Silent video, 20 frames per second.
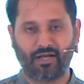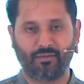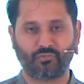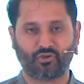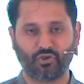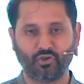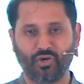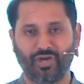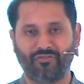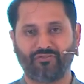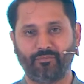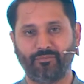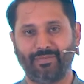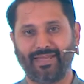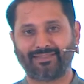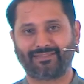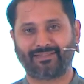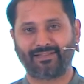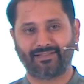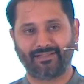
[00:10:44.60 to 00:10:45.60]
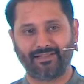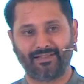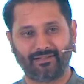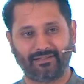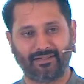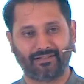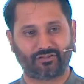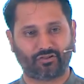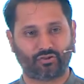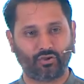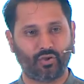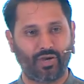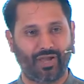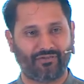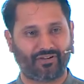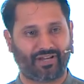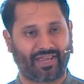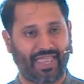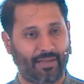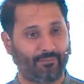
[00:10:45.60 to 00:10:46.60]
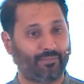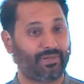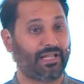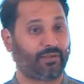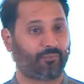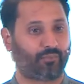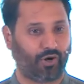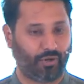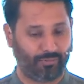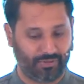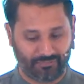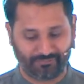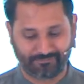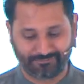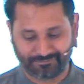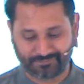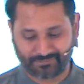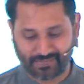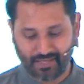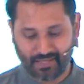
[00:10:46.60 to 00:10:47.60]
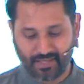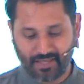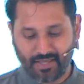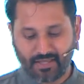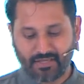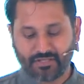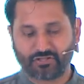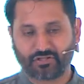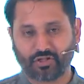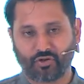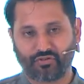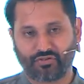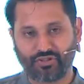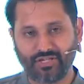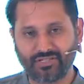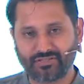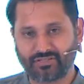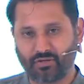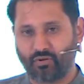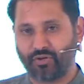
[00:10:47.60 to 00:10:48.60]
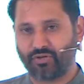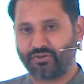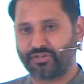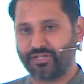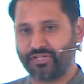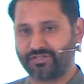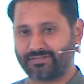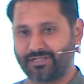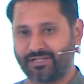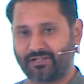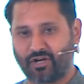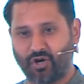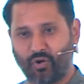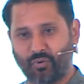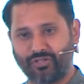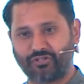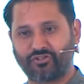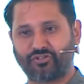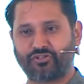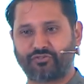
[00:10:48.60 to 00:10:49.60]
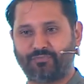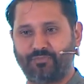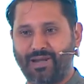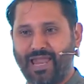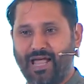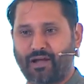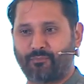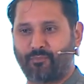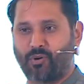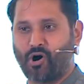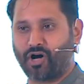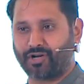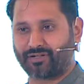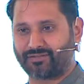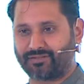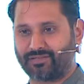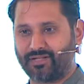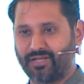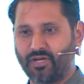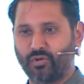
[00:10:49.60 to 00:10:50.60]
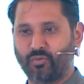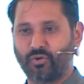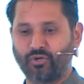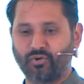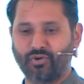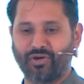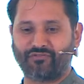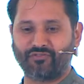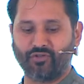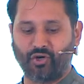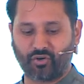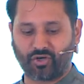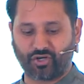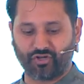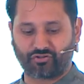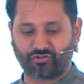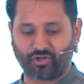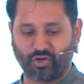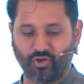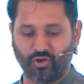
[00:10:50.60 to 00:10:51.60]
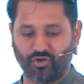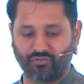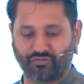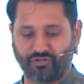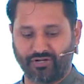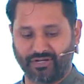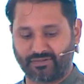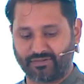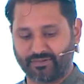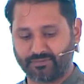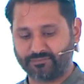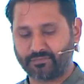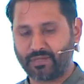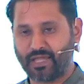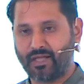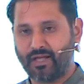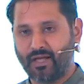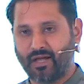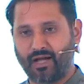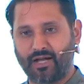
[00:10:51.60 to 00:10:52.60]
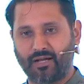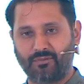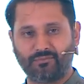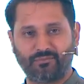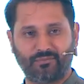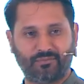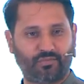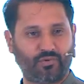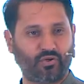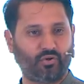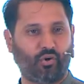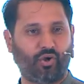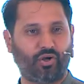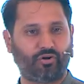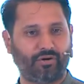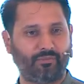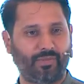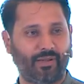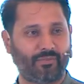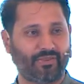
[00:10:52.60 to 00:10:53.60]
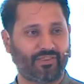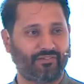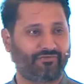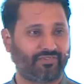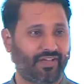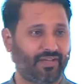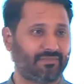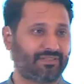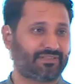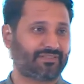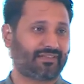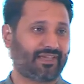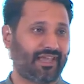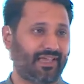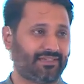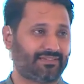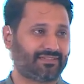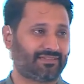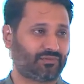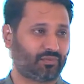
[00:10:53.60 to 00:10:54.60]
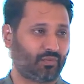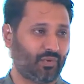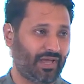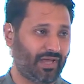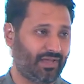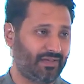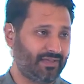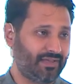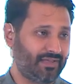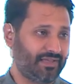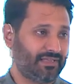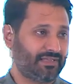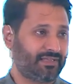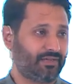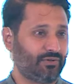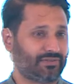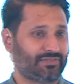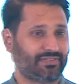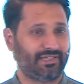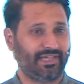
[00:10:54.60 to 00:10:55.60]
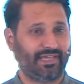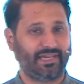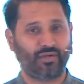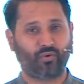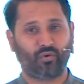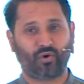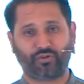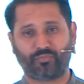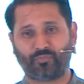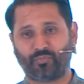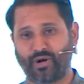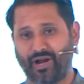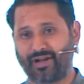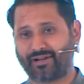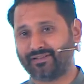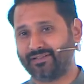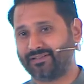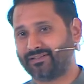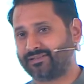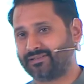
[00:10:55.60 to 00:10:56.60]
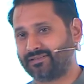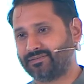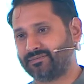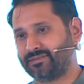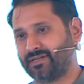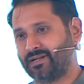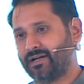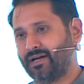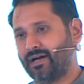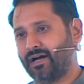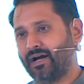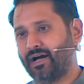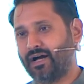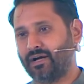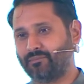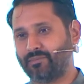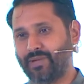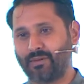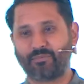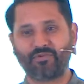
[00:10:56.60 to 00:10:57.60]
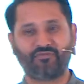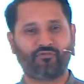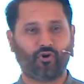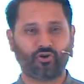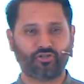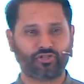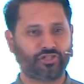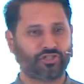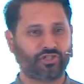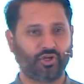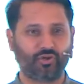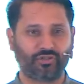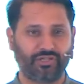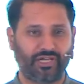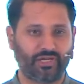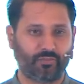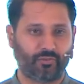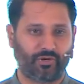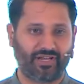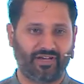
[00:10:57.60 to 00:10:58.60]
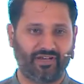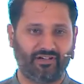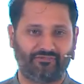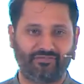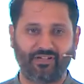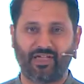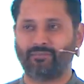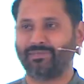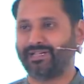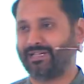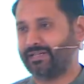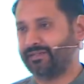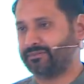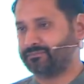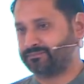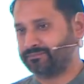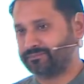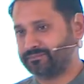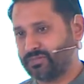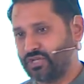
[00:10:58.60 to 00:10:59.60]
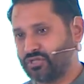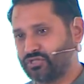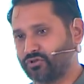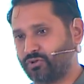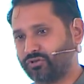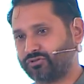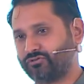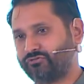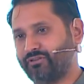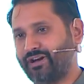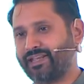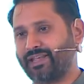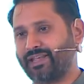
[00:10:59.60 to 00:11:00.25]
Do you have a mental illness? Do you have a gambling problem? So these are all things that go into this black box where you have no control over it. You all remember the famous case where there was a lady who was pregnant, and before she told anybody in her family, she was already